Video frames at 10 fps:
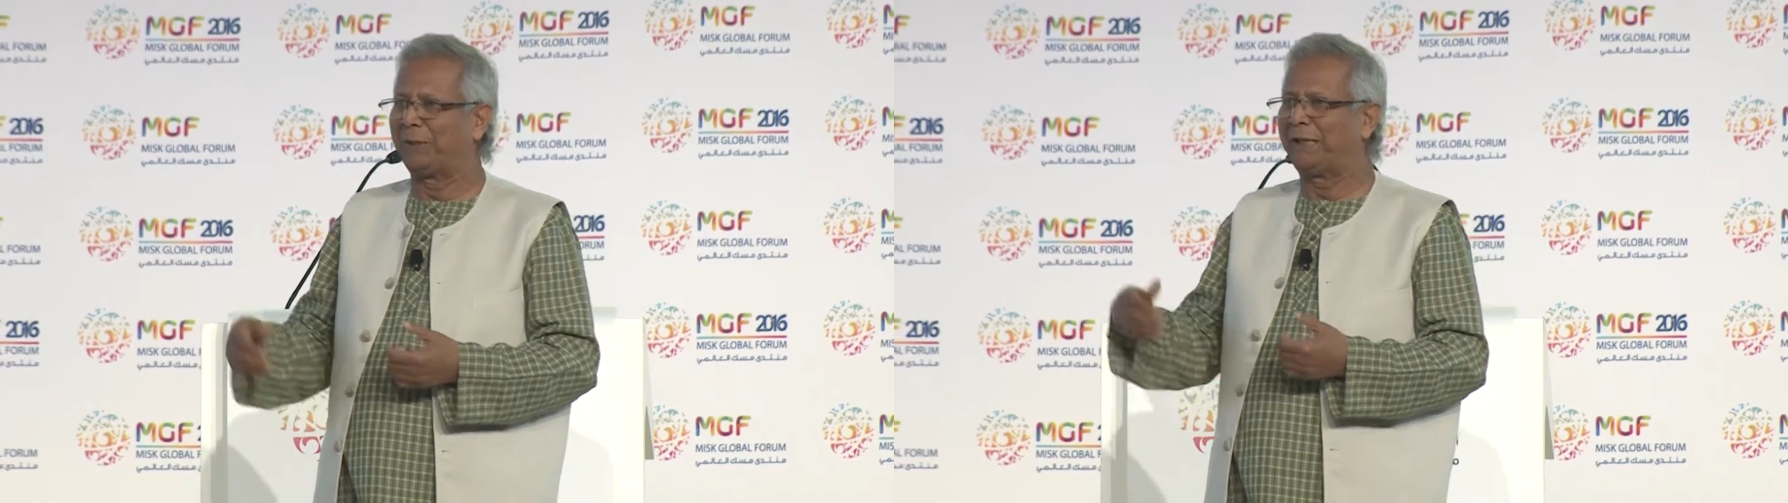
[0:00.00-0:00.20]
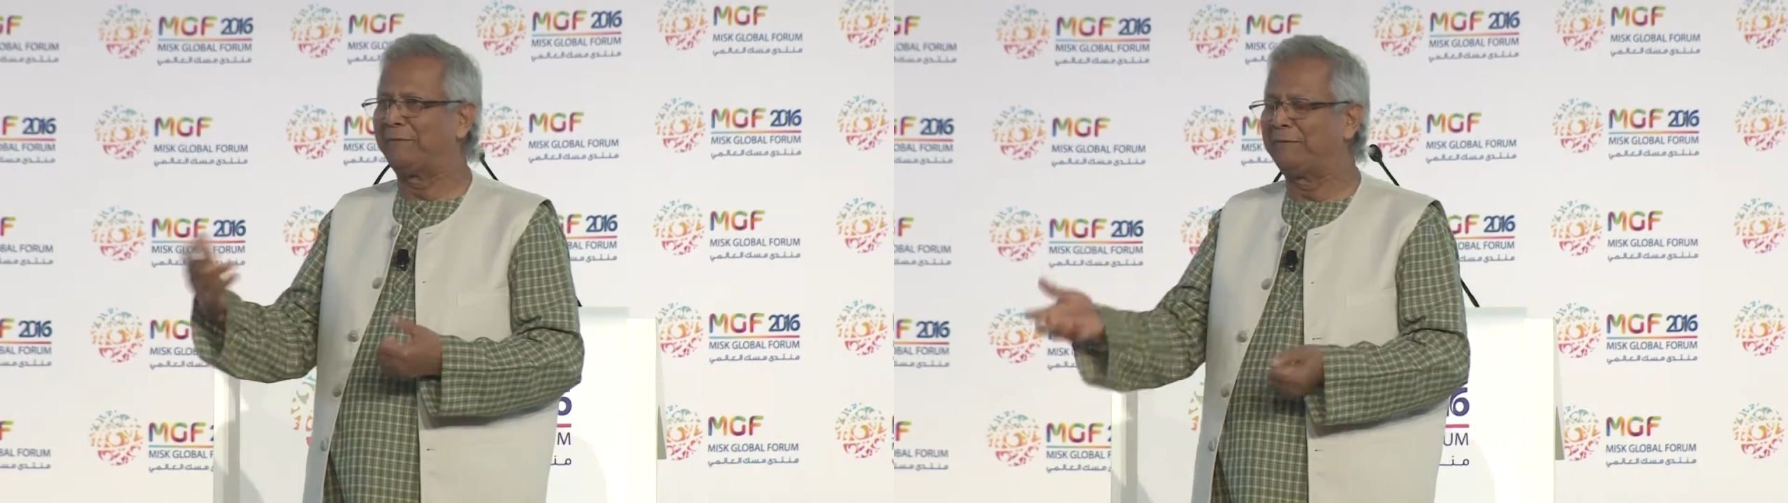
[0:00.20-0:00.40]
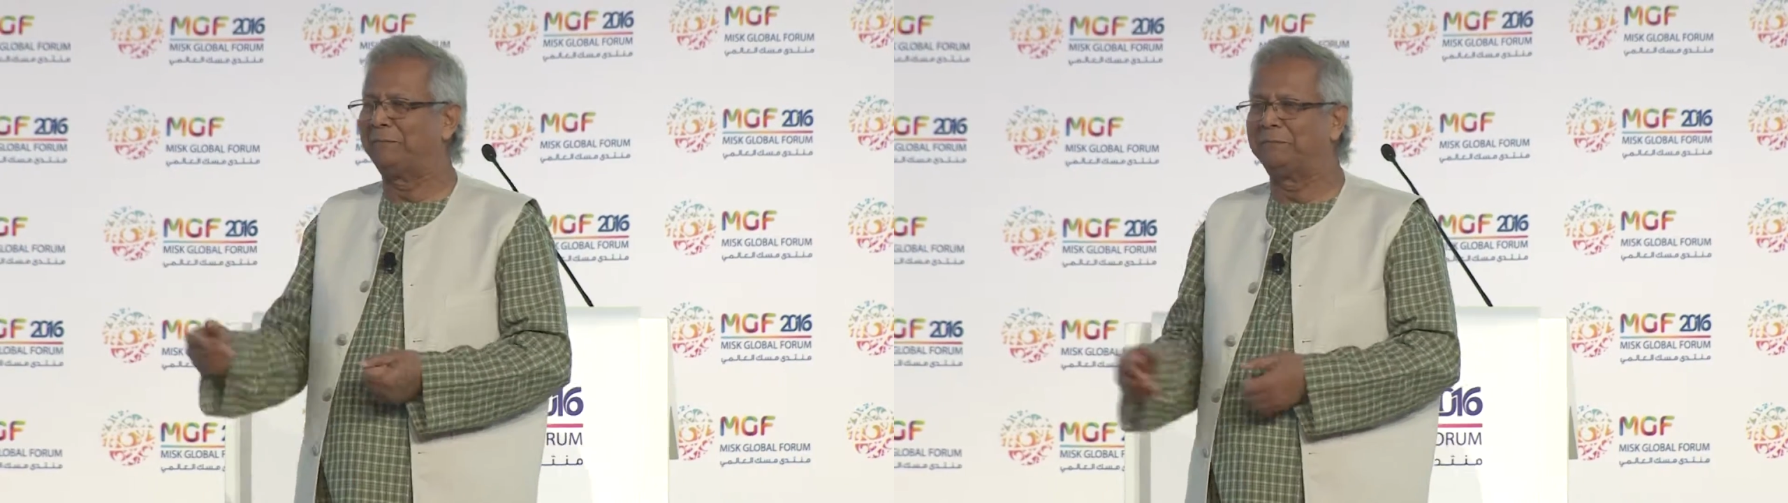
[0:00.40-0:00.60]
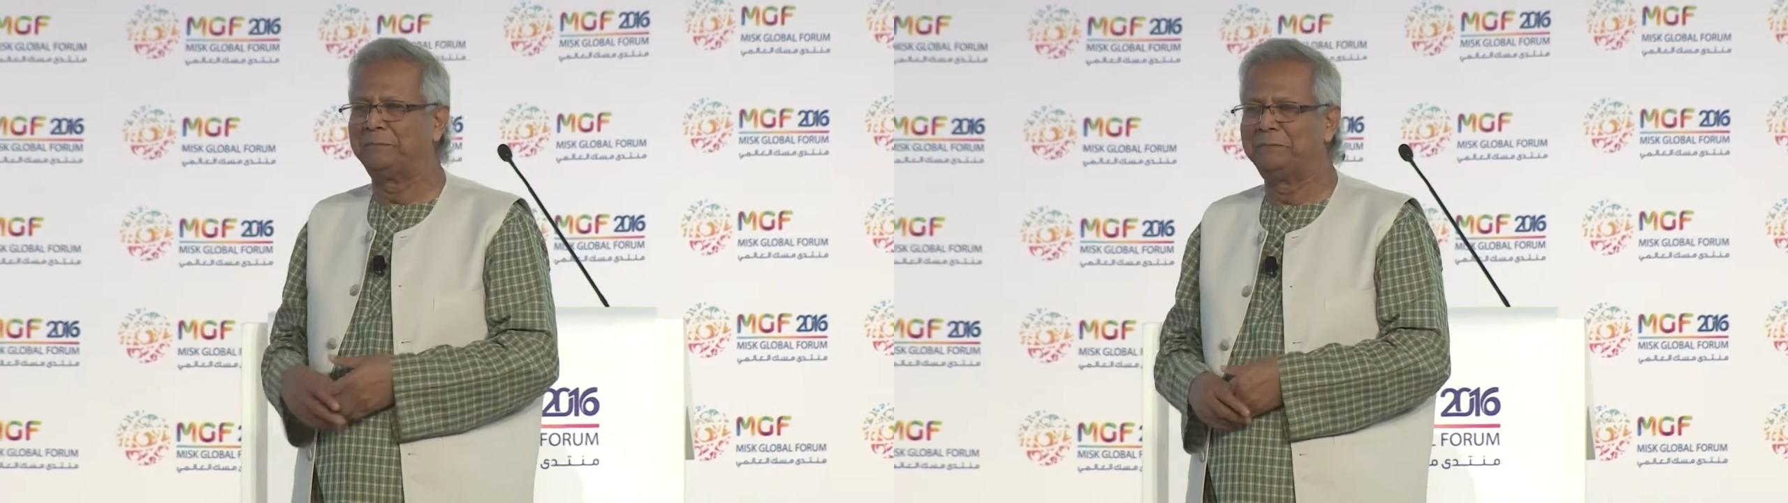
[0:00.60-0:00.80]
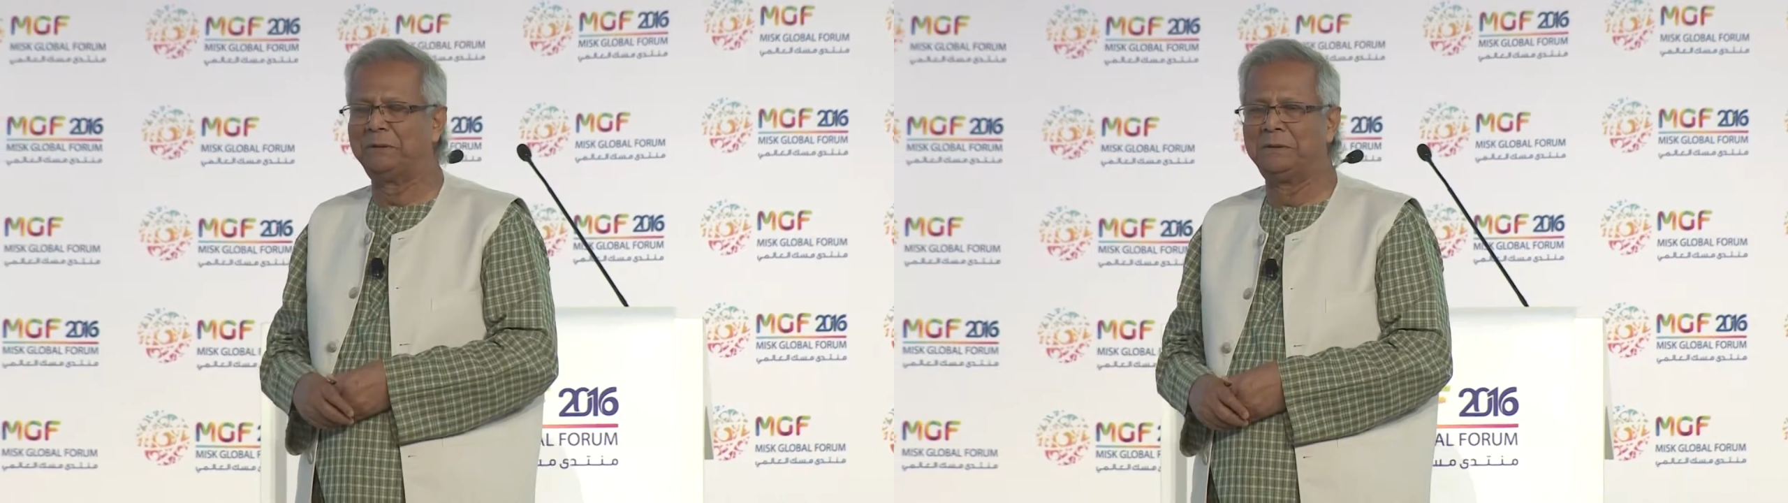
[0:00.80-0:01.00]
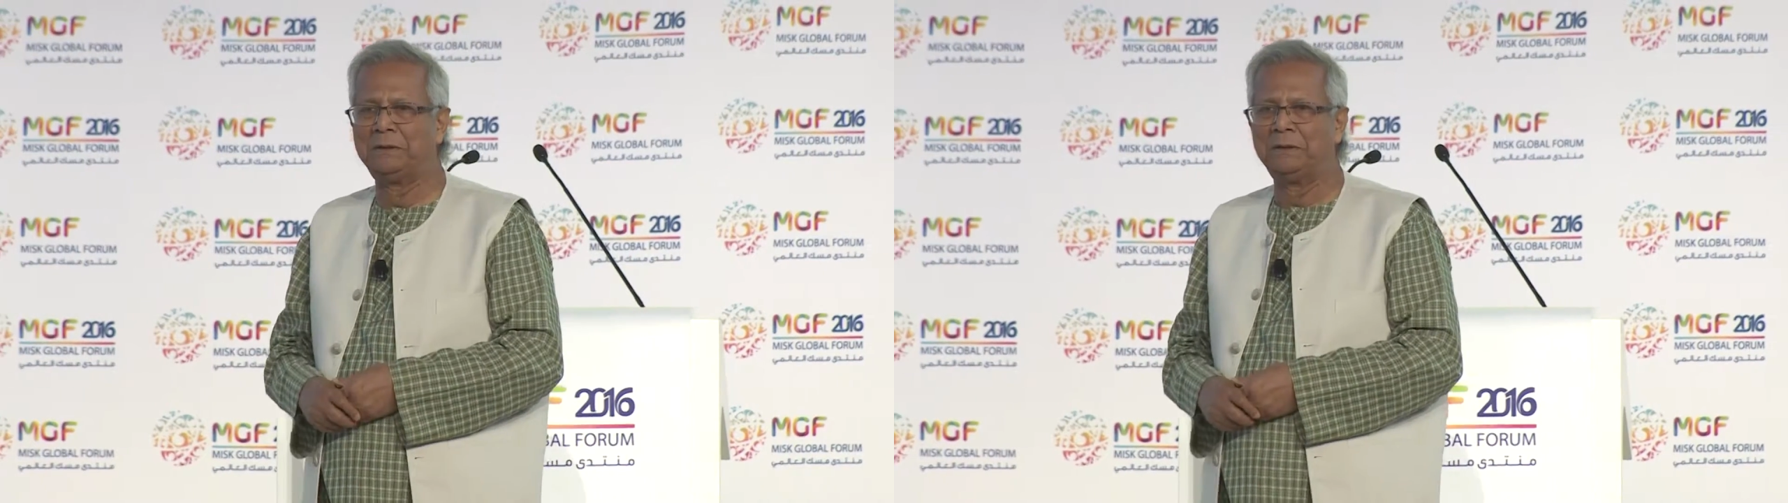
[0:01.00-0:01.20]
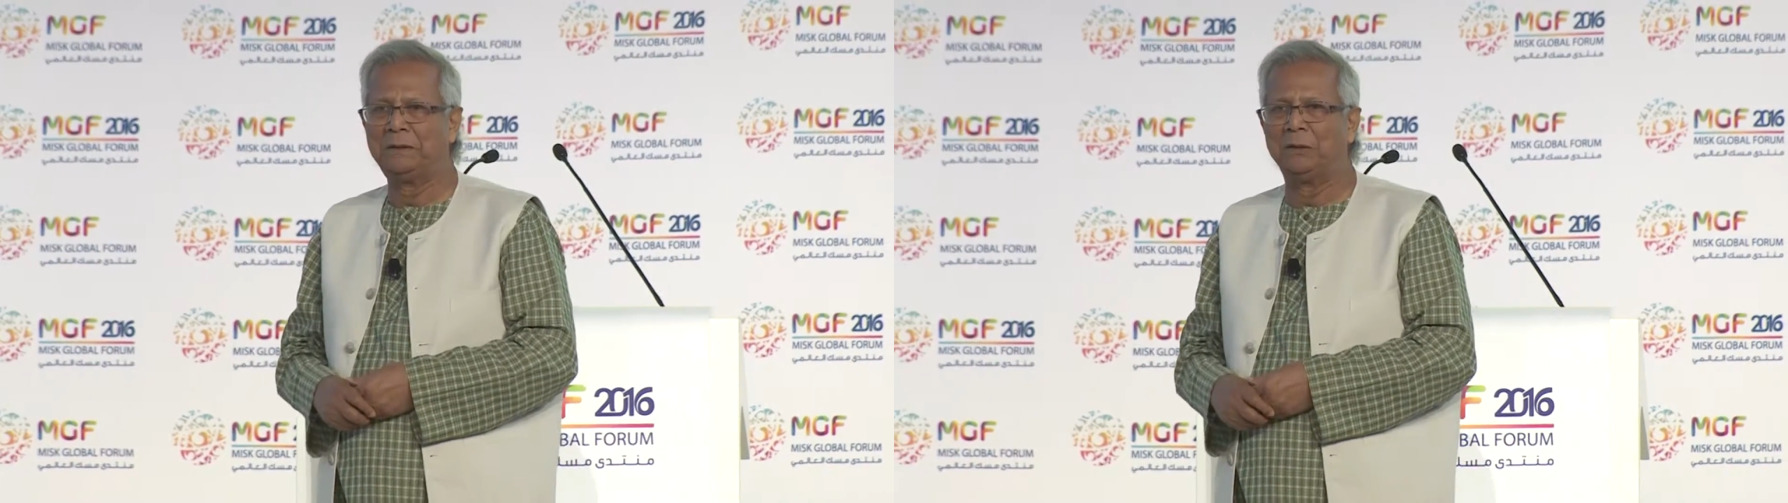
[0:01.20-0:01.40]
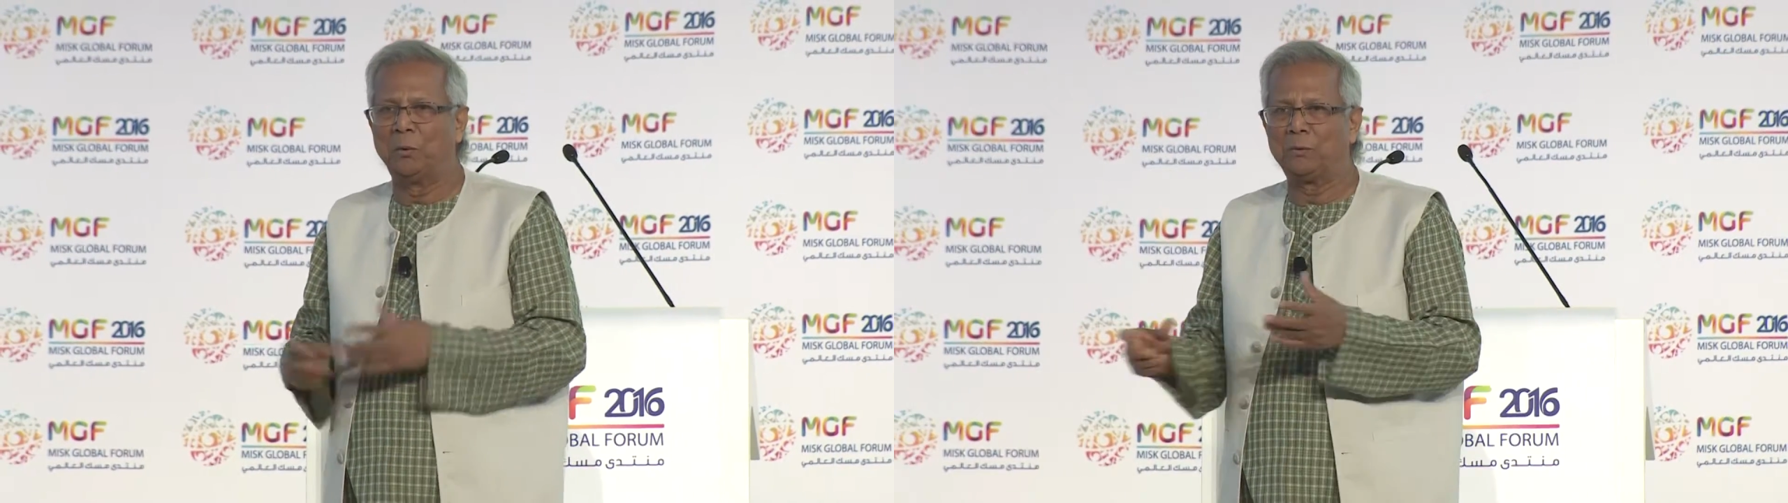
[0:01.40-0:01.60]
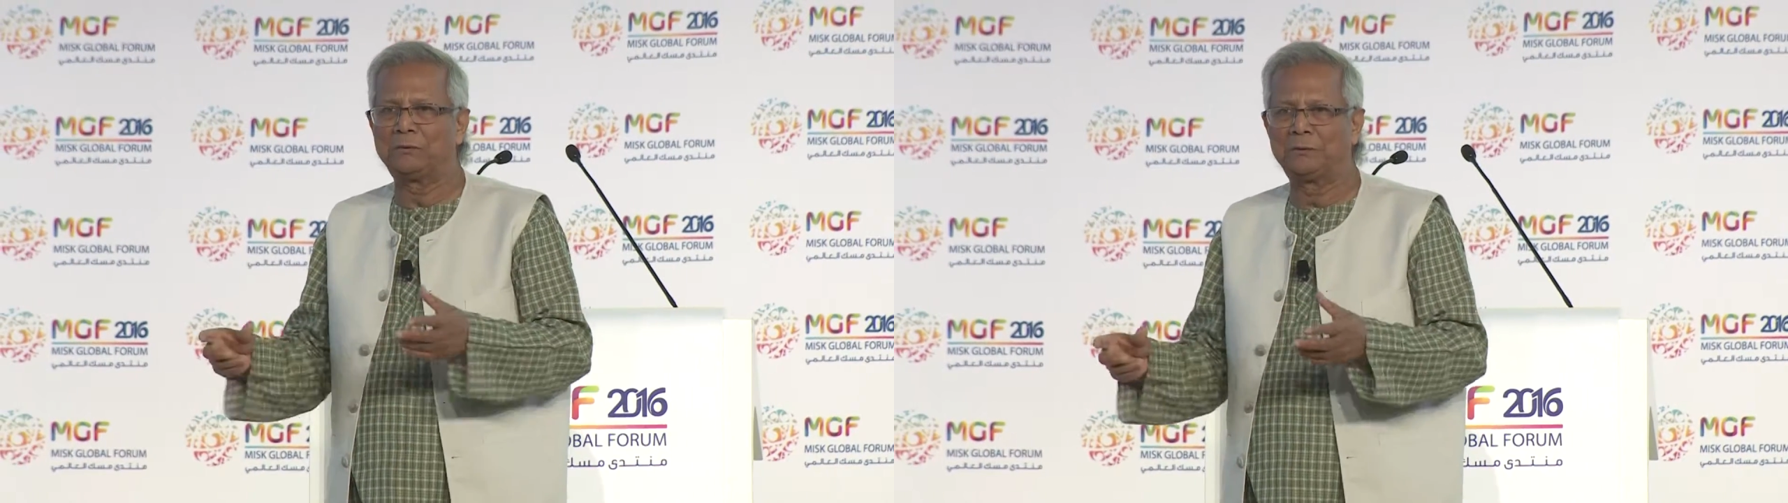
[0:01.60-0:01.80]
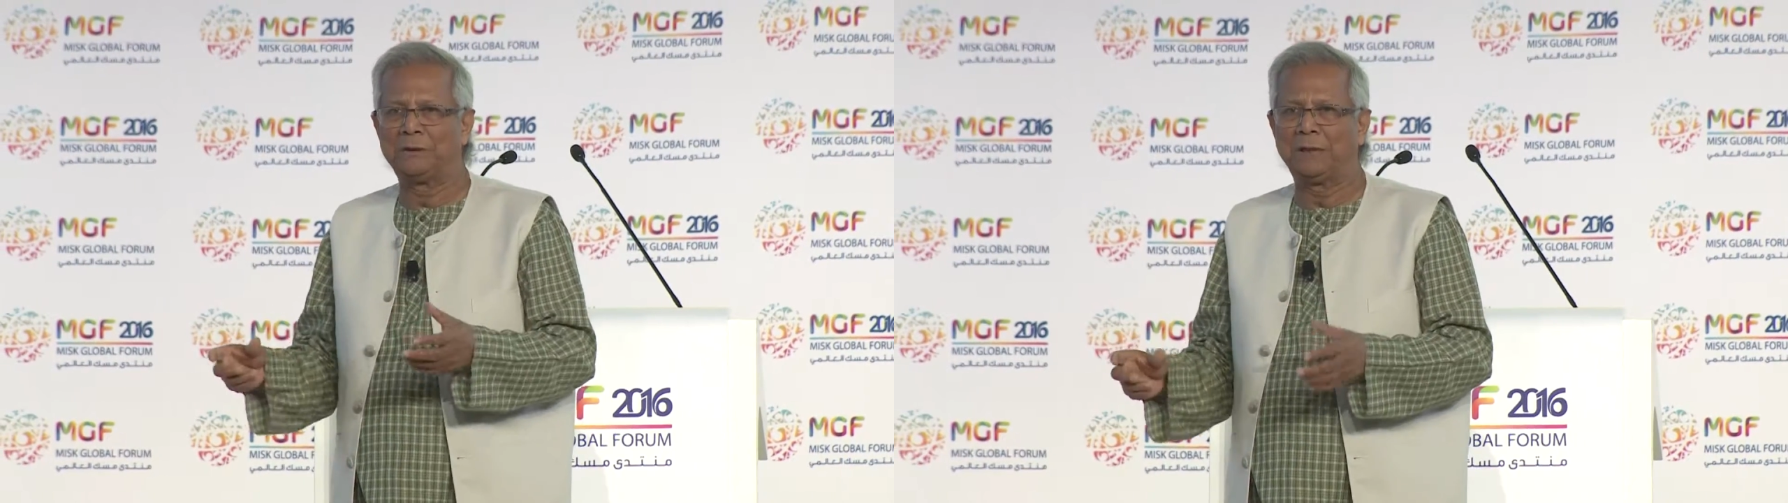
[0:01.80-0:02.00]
We gave them loans.